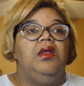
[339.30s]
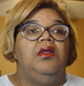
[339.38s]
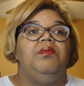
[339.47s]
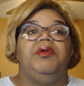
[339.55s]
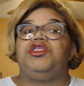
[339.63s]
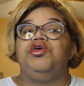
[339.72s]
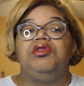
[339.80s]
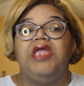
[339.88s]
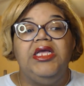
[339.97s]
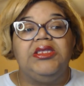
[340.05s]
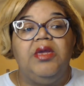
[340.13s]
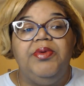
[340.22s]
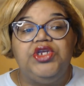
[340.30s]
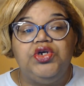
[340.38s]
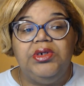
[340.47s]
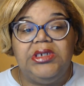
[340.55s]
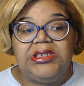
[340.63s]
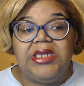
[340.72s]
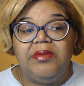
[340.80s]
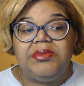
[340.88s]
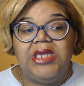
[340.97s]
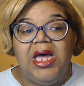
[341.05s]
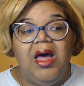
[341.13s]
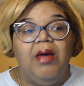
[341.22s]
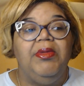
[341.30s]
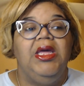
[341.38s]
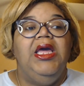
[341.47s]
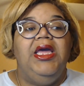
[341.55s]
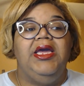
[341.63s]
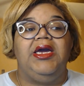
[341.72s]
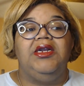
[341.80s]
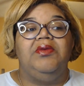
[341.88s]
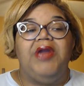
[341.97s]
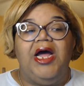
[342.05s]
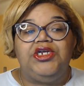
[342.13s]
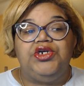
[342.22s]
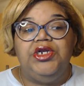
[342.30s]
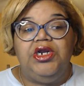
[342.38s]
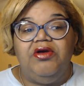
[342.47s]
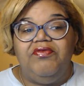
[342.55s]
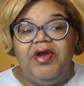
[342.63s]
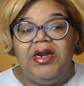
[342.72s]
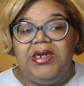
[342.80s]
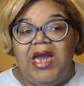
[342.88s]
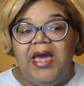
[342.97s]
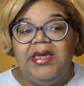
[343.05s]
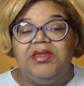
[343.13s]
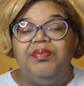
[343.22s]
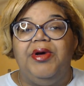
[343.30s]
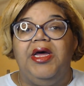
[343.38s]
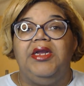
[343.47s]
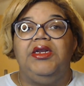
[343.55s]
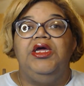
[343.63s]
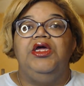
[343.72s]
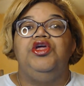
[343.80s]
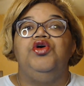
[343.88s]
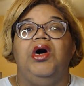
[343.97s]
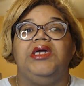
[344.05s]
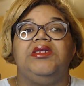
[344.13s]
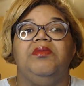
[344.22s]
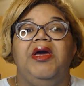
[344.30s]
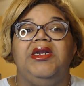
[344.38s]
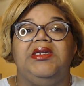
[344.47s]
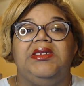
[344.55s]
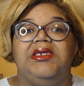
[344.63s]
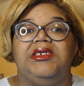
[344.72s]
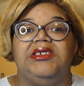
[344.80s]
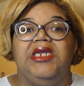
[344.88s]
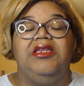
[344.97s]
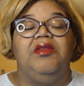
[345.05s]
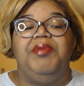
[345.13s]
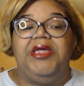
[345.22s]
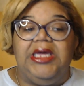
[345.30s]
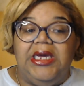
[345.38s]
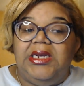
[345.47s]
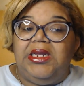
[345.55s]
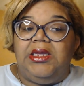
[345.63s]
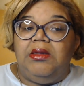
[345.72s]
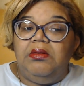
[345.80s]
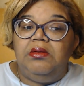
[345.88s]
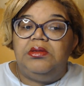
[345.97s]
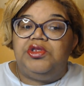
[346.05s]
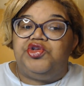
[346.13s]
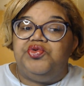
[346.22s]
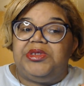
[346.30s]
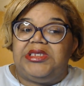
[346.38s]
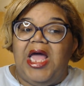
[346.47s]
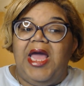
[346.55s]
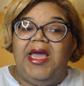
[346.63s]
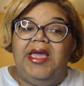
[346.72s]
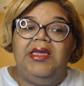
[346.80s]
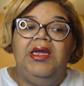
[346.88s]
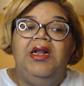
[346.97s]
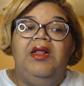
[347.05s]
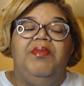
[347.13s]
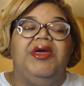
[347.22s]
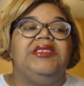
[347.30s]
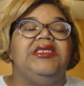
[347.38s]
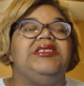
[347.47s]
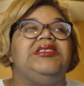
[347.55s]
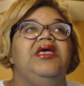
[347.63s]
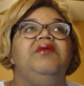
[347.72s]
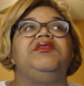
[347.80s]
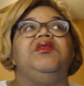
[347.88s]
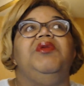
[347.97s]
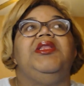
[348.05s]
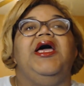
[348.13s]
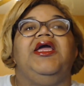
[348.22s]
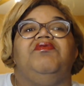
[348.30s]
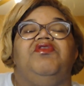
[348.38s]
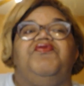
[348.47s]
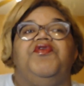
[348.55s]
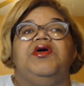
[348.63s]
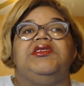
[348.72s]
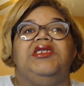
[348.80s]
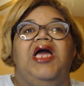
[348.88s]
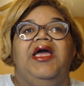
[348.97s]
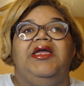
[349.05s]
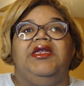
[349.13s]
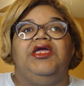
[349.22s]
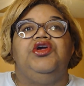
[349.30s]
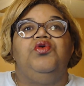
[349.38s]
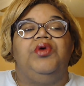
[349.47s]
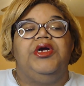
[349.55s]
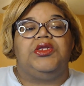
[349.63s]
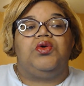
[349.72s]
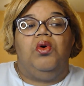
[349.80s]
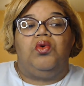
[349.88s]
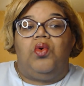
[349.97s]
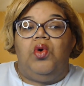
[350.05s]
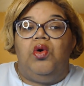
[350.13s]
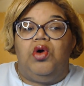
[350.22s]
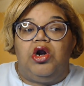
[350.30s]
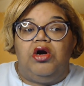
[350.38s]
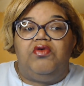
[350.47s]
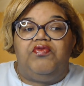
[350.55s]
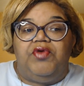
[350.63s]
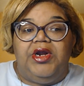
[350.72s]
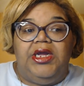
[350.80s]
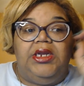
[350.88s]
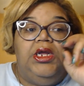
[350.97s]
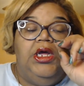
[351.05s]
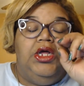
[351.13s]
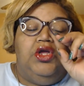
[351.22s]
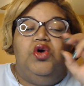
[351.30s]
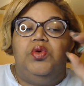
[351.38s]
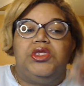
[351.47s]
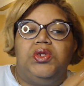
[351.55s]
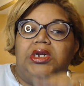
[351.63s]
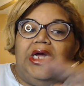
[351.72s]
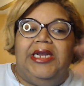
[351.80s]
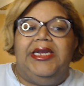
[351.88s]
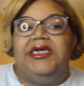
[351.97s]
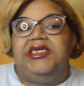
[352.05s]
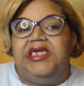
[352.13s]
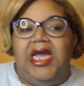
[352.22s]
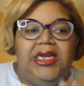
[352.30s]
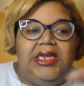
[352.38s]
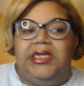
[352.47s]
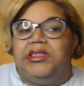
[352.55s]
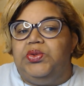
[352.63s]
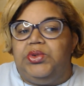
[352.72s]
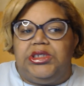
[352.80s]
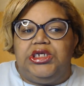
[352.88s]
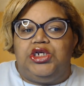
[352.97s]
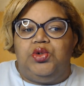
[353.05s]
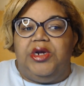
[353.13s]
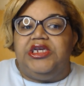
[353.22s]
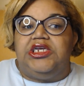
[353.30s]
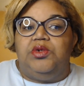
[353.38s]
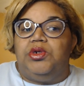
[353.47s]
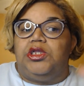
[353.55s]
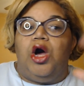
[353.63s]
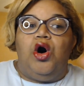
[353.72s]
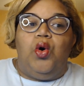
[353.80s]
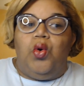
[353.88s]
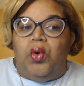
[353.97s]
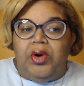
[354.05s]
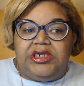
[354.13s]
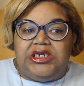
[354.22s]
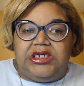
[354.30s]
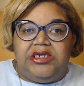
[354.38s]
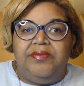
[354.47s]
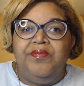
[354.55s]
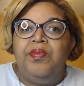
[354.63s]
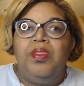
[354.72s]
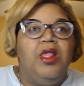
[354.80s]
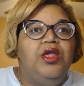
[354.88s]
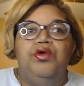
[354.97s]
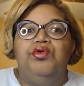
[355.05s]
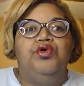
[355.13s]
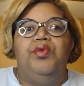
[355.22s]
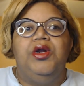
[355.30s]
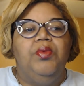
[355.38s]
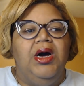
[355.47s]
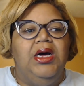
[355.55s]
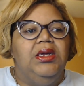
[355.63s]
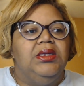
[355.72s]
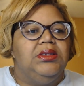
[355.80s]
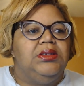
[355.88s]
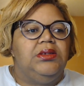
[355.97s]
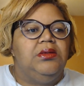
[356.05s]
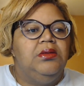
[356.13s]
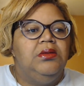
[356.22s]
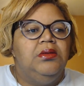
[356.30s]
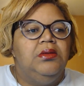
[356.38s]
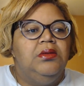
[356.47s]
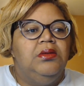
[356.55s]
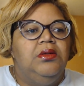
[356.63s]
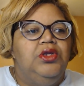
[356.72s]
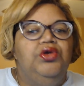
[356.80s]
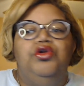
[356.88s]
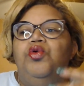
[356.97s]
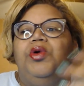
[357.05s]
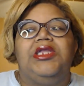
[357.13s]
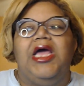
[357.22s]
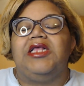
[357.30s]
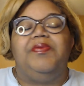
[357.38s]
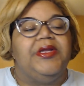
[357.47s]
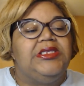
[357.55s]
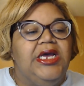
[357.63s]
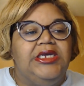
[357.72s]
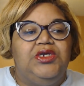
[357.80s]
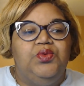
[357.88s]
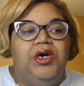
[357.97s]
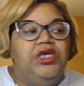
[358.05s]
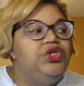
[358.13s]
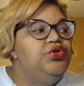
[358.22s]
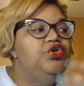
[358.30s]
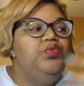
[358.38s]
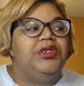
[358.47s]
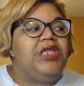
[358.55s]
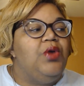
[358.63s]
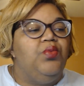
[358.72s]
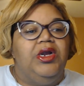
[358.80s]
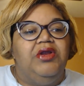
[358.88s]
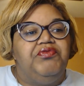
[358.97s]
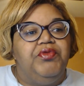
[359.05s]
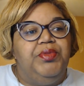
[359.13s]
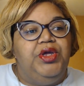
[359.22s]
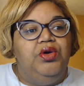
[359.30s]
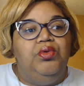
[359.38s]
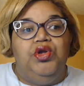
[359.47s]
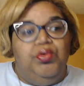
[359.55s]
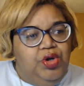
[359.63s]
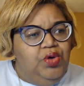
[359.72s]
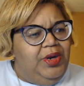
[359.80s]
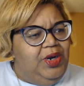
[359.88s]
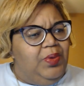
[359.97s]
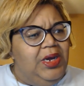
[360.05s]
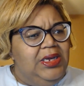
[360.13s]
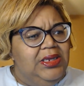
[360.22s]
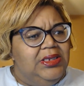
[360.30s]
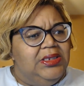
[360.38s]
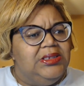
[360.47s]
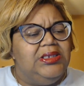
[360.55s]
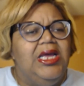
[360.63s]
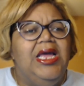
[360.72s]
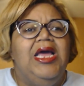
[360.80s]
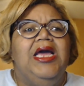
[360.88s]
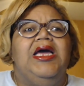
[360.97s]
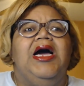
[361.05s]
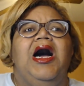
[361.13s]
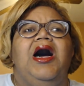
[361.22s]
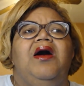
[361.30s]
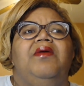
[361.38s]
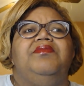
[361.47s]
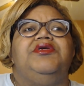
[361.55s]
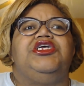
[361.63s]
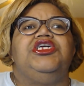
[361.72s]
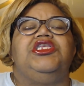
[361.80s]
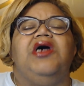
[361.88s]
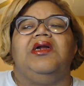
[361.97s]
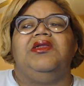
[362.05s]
But two things can be true at the same time. He could have not treated her very nice, but you also made a decision in the beginning to stay, because it seems to me like if the first night that you were his quote-unquote girlfriend, you were sort of initiated into the situation with the whole orgy, you knew what it was. You knew what the expectation was. You knew what they wanted from you. You knew what it was. She talked